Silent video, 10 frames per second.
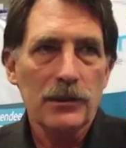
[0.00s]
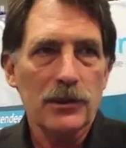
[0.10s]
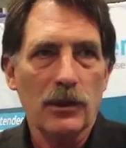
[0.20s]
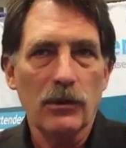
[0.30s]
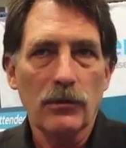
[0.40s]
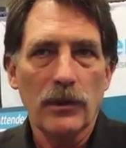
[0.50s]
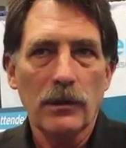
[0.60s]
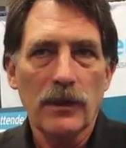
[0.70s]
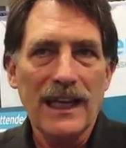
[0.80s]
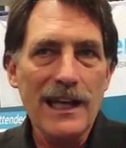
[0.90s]
So
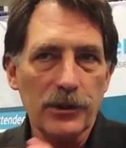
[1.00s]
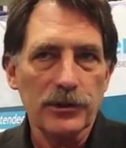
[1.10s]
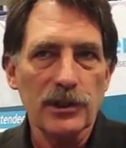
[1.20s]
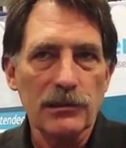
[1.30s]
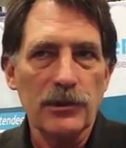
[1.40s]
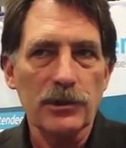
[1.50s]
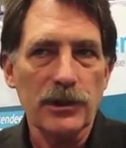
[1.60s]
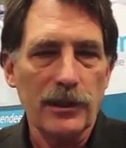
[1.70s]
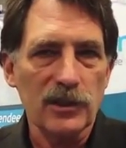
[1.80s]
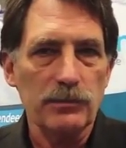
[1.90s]
the ecosystem you're
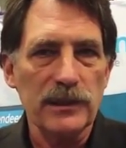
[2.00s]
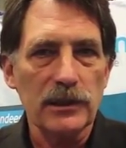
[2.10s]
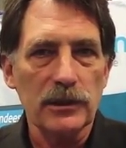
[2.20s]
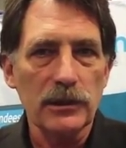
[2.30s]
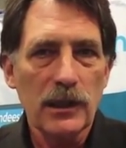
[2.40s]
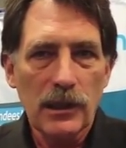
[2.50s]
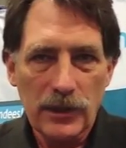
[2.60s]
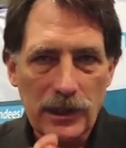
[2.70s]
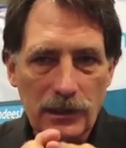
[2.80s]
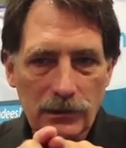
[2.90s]
seeing us build,
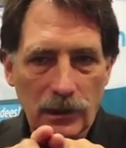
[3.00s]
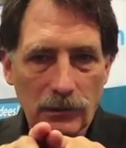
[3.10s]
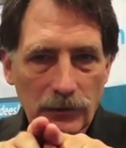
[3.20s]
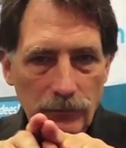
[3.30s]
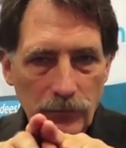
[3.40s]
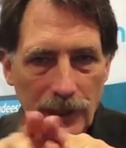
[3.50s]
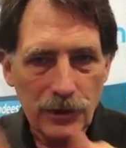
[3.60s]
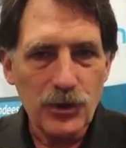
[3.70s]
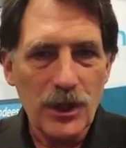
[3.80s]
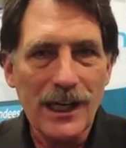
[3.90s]
the little
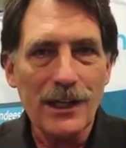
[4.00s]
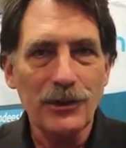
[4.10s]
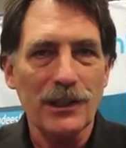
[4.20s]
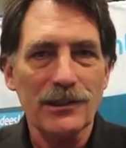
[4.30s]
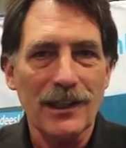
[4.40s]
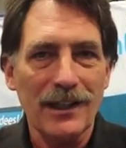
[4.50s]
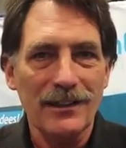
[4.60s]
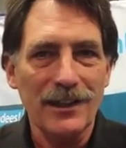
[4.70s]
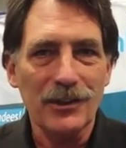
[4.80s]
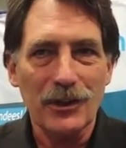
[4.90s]
exchange
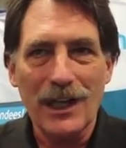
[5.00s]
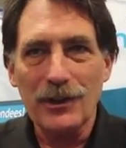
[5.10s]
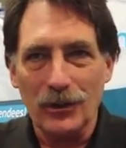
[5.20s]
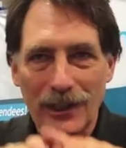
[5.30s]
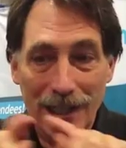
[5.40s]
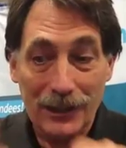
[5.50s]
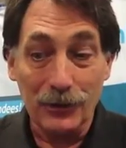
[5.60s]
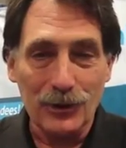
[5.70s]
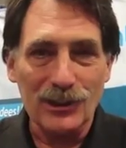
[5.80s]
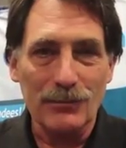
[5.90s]
inside the exchange or
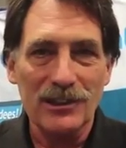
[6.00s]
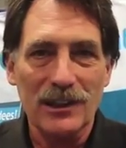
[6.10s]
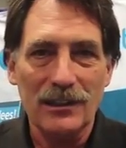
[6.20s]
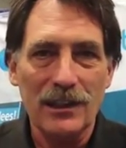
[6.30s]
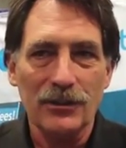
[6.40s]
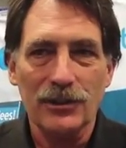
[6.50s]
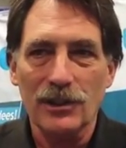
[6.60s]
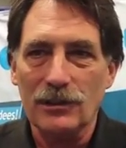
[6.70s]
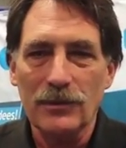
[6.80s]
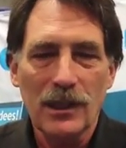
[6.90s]
ecosystem inside the
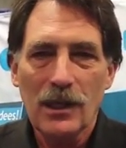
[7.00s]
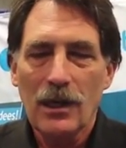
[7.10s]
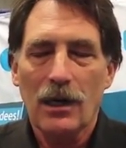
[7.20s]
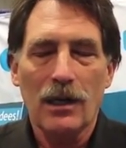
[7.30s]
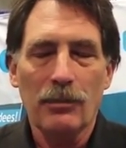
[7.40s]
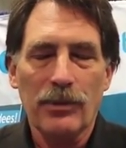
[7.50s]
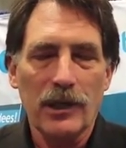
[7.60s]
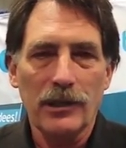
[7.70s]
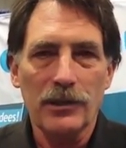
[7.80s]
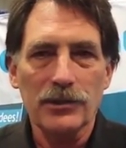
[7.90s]
ecosystem, all
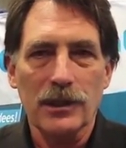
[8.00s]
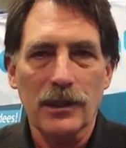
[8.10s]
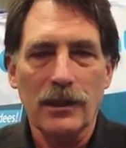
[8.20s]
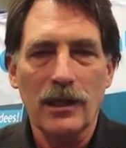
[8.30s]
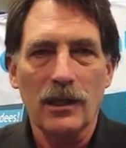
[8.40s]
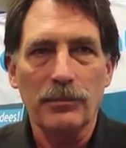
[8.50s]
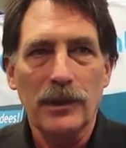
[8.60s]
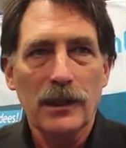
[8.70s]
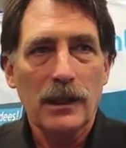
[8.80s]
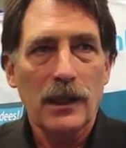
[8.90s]
partners that are going to help
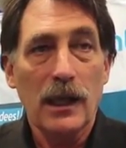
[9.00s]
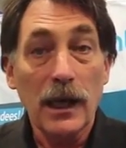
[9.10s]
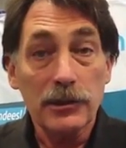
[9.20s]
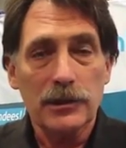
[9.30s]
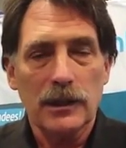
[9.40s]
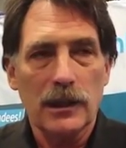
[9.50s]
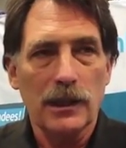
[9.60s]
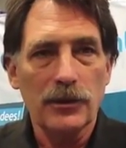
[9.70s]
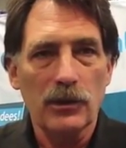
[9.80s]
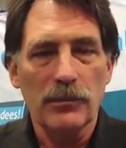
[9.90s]
us
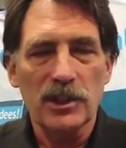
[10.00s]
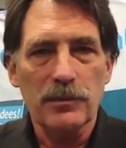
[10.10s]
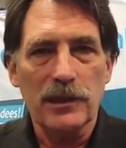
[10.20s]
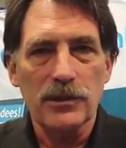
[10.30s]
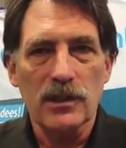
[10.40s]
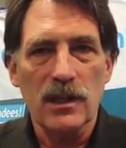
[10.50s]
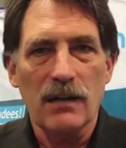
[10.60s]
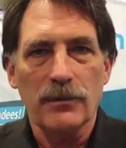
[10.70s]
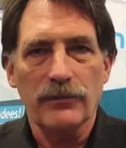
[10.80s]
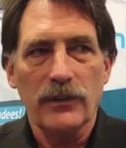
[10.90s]
do a much better
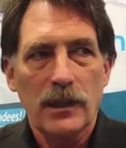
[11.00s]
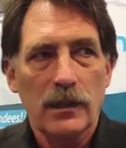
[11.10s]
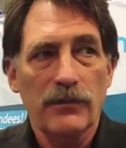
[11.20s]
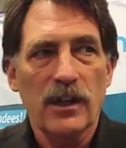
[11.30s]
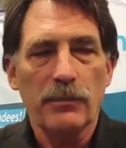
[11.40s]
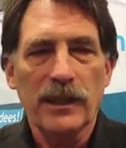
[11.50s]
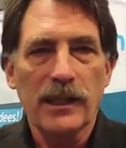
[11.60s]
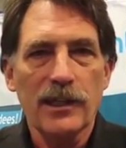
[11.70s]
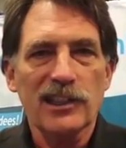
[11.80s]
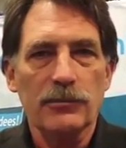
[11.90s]
job of helping
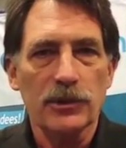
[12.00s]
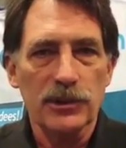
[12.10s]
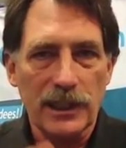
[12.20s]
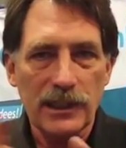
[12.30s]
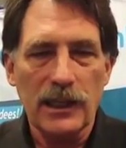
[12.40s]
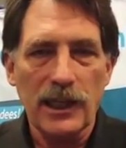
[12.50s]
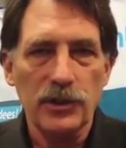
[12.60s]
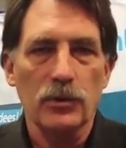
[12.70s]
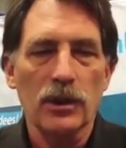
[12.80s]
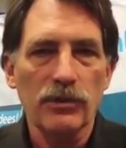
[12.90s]
customers
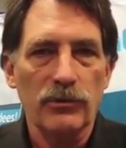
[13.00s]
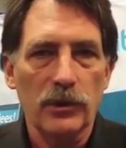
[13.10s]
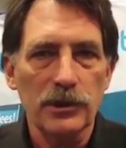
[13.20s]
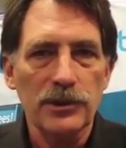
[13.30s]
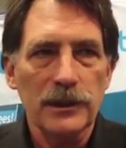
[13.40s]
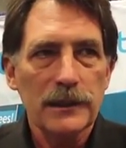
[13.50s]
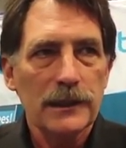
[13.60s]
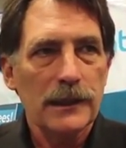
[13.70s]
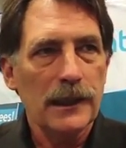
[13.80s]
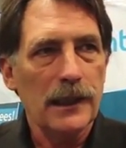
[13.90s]
engage a workforce,
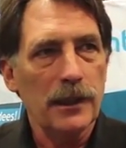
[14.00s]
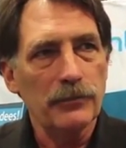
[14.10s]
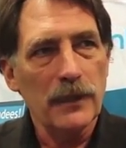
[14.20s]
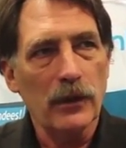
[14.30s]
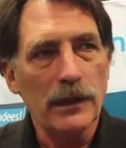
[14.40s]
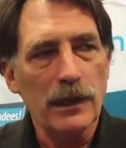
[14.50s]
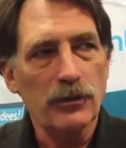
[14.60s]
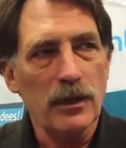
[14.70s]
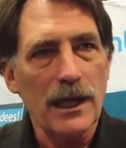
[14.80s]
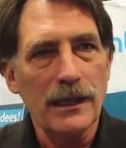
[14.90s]

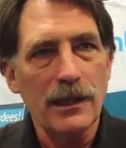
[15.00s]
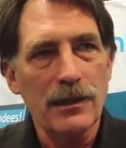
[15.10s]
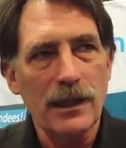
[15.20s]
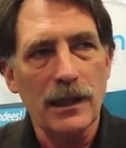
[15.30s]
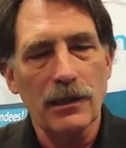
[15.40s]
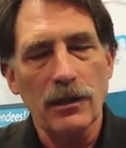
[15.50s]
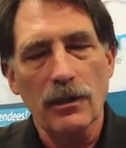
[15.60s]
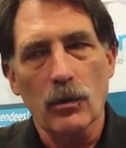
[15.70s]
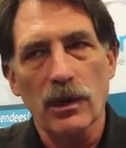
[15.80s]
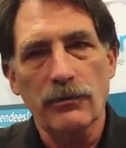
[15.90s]
and try and get
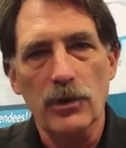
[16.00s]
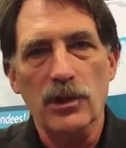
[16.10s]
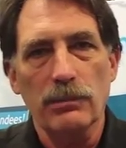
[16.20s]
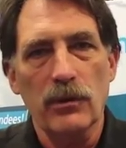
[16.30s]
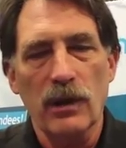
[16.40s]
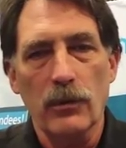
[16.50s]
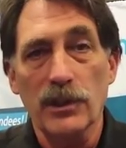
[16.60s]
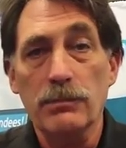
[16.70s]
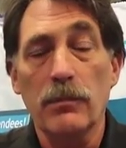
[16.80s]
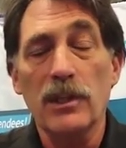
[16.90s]
the workforce to the point where
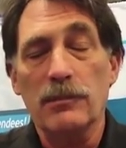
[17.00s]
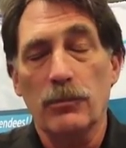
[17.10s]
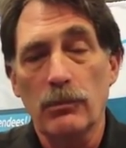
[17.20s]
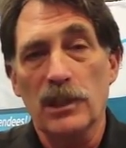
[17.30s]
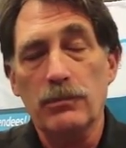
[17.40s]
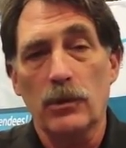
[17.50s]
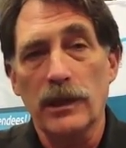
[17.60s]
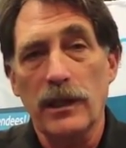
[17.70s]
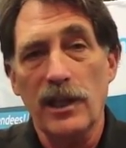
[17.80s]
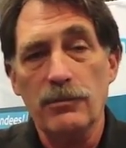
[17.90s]
it's much more
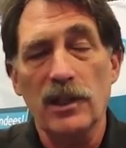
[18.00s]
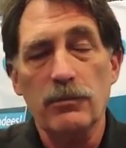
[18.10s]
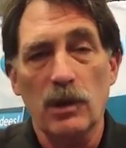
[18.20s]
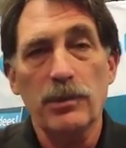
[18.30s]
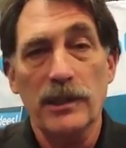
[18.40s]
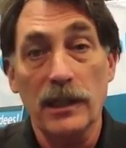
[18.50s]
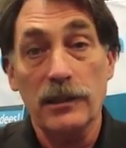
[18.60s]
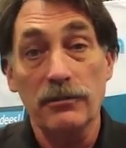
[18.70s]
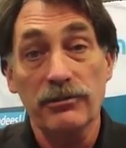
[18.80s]
engaged, much more productive.